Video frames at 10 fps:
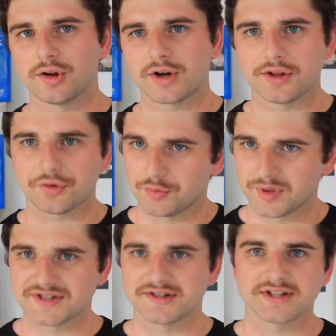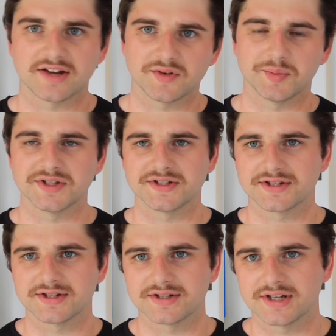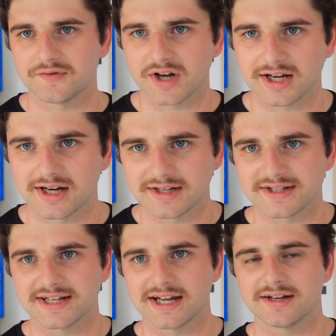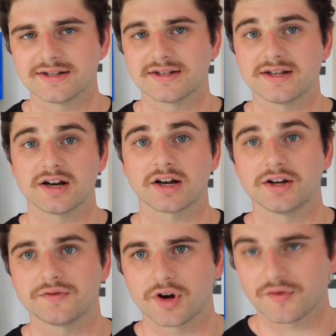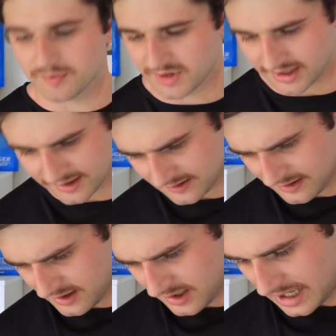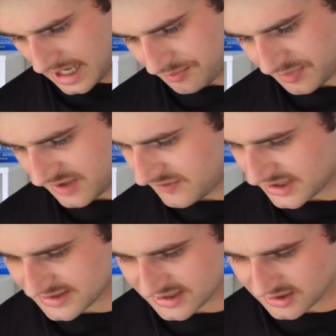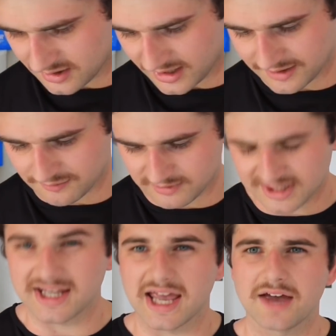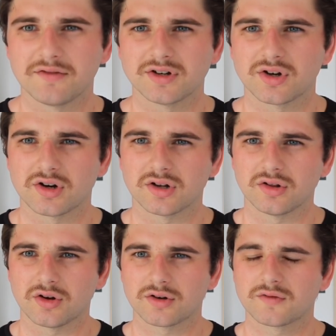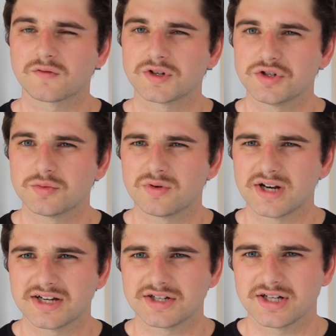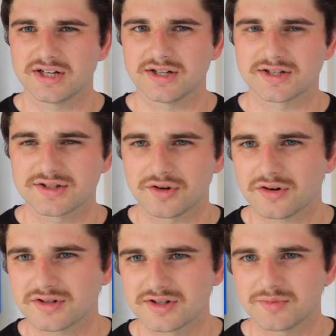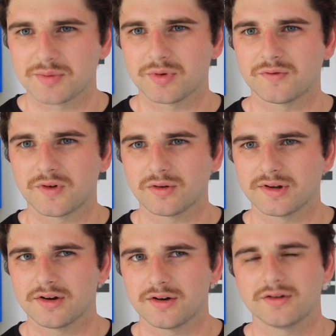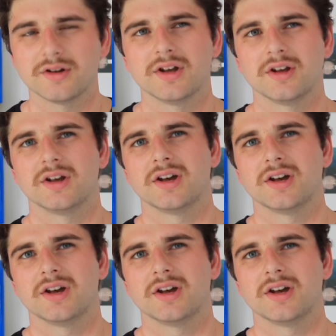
looking through business after business and seeing if I can understand it, and then I kind of go from there. But even that said, I really haven't got a lot of renewable energy stocks in my portfolio.